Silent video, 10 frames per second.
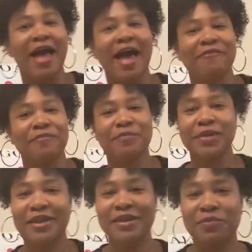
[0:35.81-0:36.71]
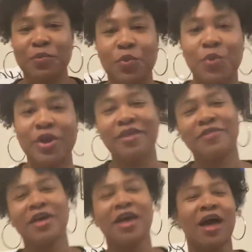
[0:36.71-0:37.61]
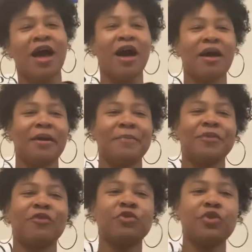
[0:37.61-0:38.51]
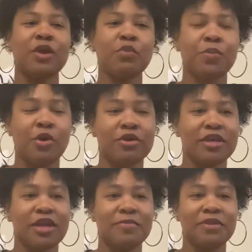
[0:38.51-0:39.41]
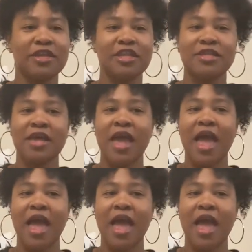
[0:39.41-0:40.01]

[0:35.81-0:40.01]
I've been with a few network marketing companies,